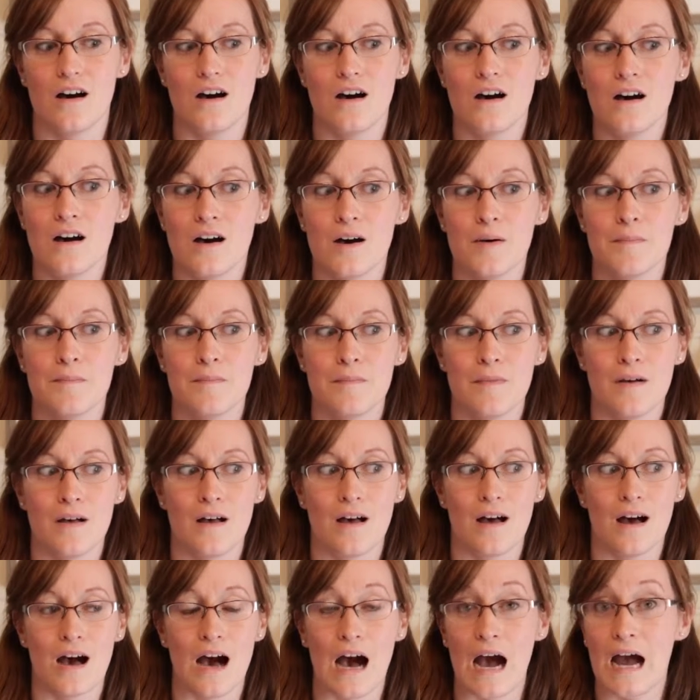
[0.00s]
um,
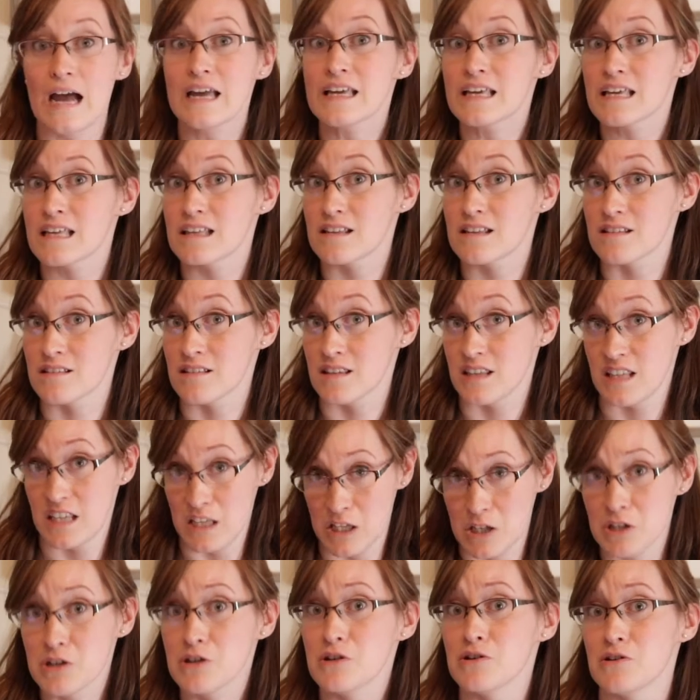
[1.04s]
I
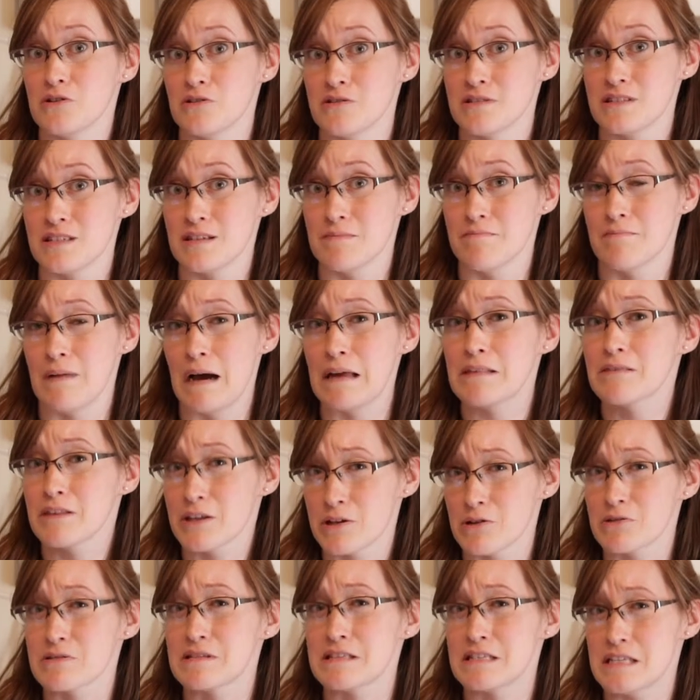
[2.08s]
killed my
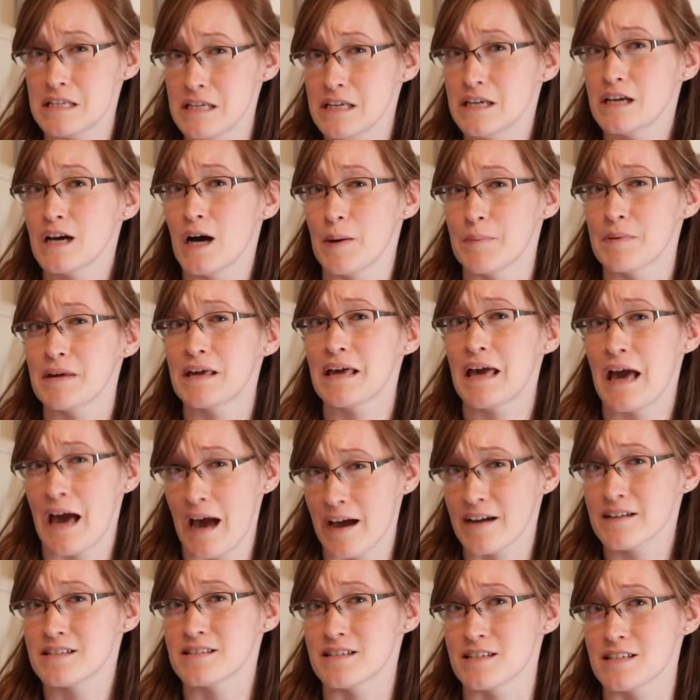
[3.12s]
little teacup
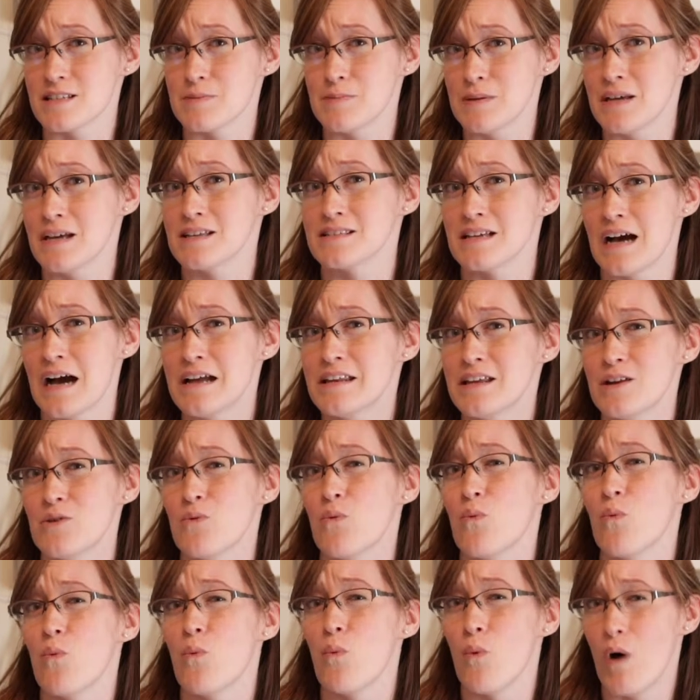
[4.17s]
cactus because I
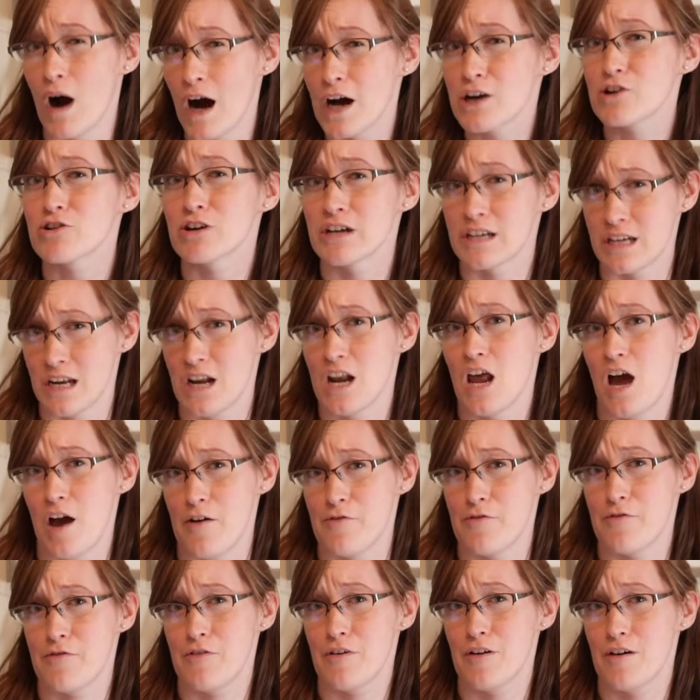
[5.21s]
didn't water it
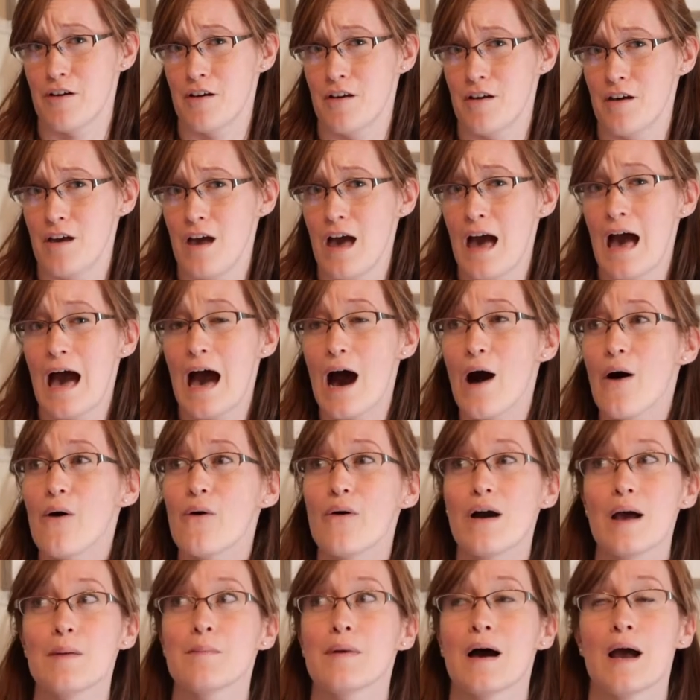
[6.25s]
enough. How
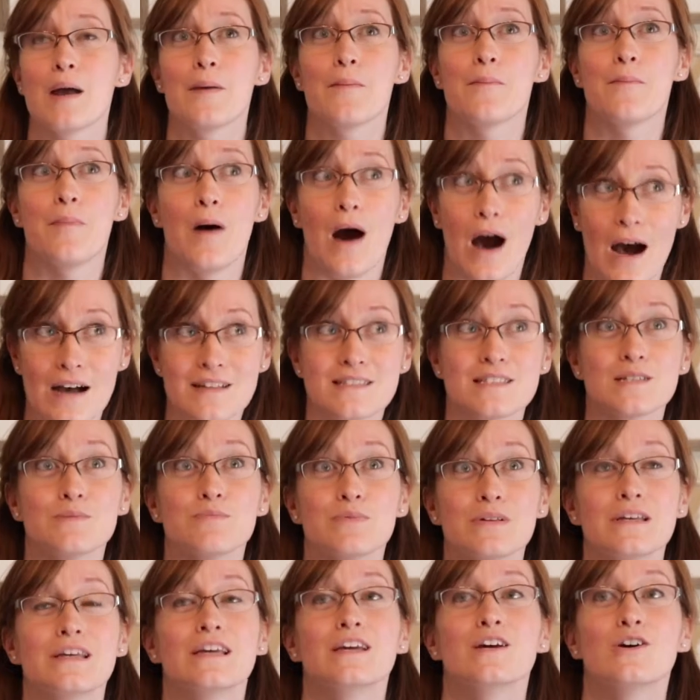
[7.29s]
am I
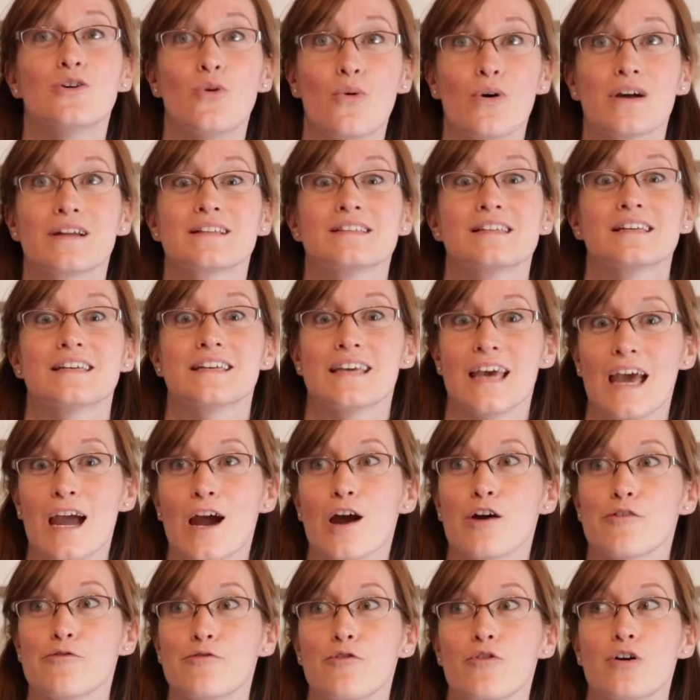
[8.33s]
possibly going to
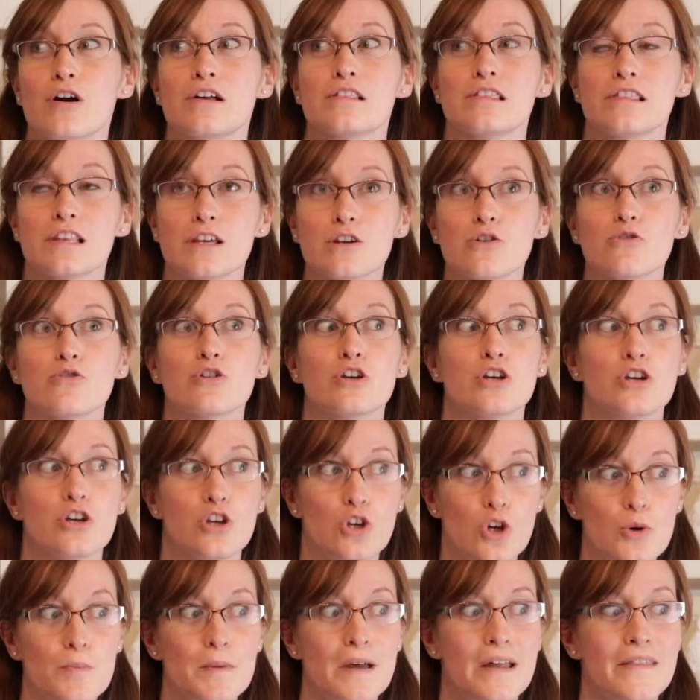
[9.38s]
care for a little
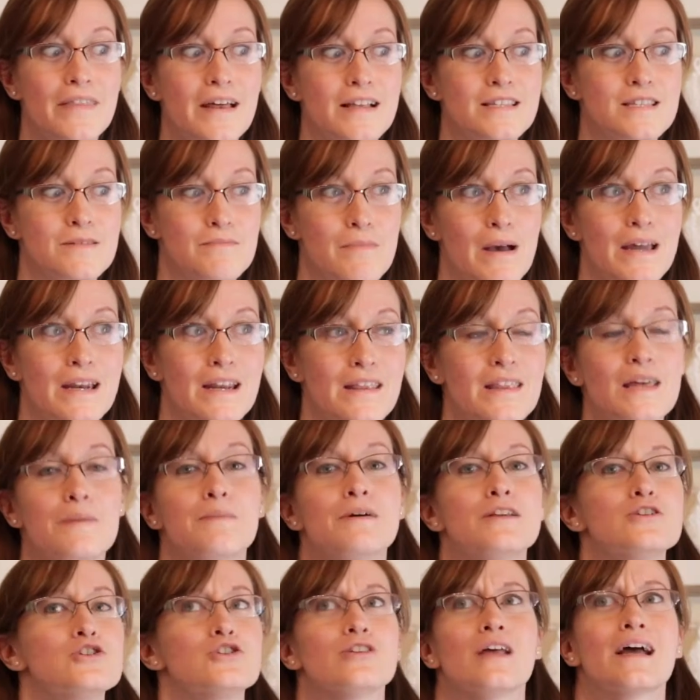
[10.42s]
human that's made in the
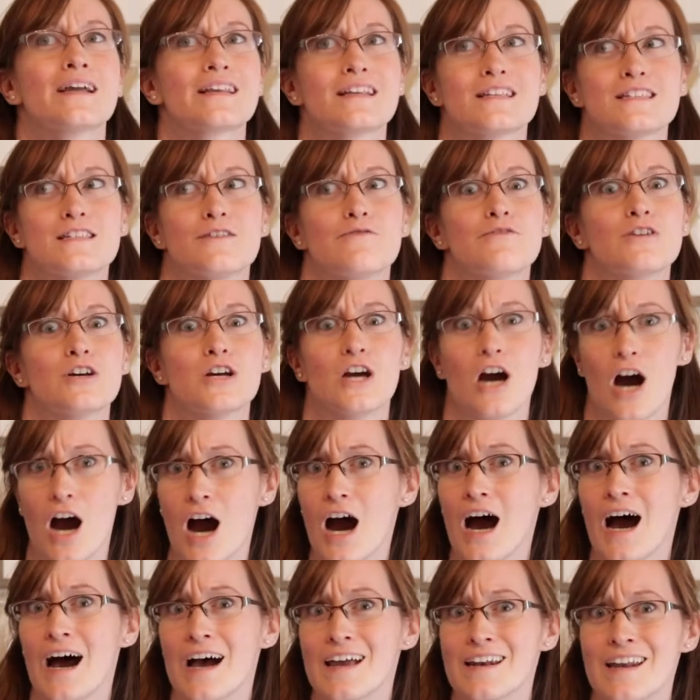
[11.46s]
image and likeness of
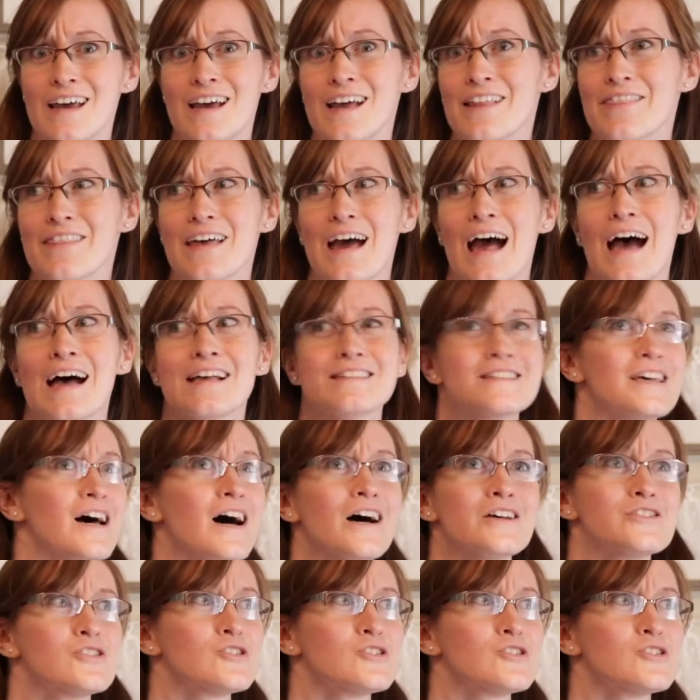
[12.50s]
God that has a